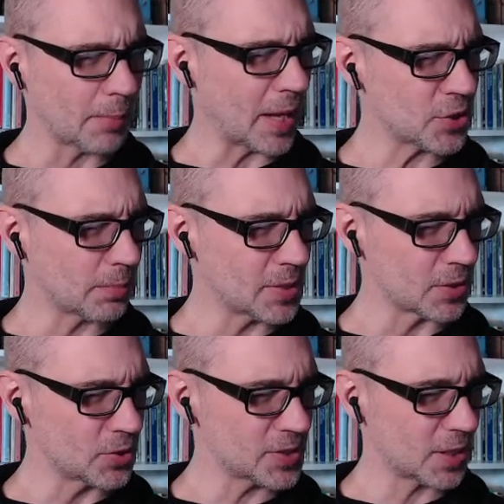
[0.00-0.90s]
magic
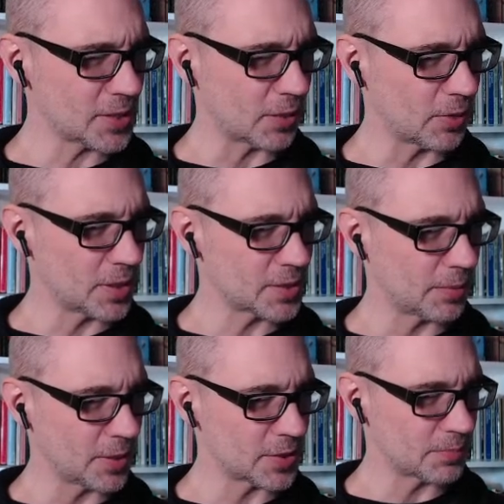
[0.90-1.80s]
missile just in case I run into
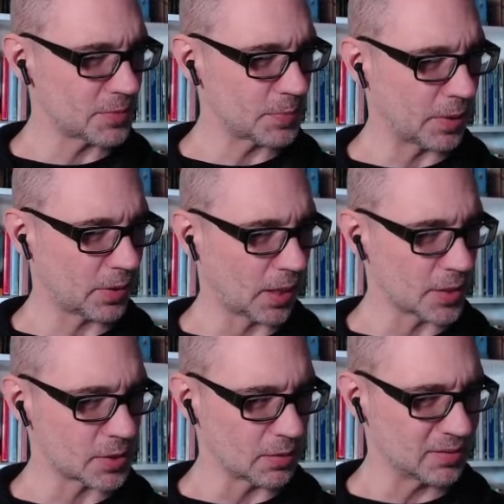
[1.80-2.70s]
somebody that's a
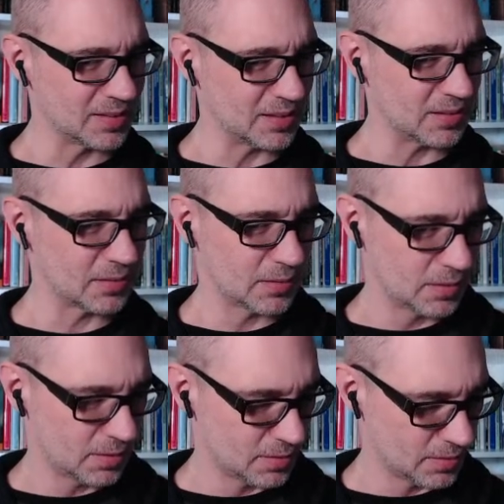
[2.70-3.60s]
spellcaster.
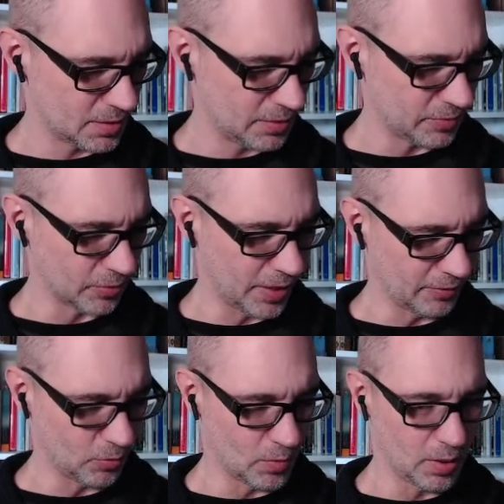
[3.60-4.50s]
Even though I have
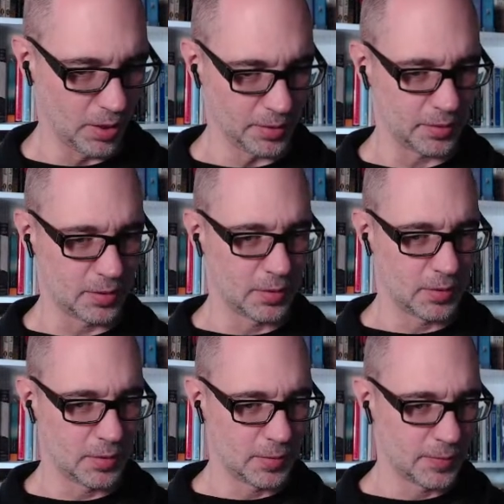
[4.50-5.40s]
a wand.
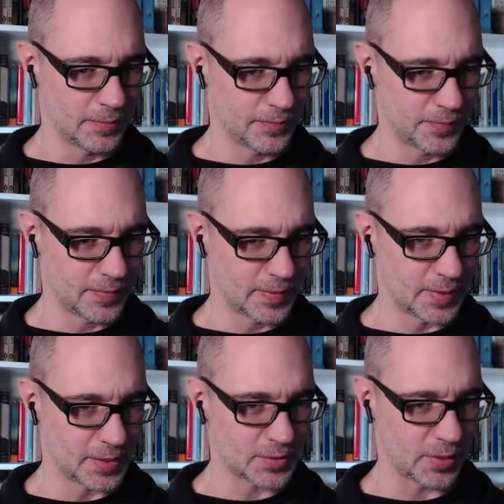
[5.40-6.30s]

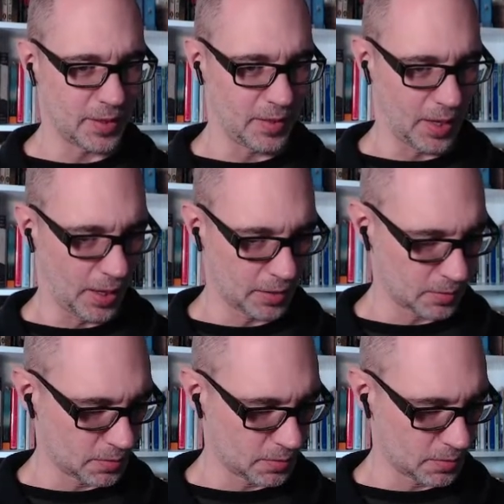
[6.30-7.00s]
Let's try that.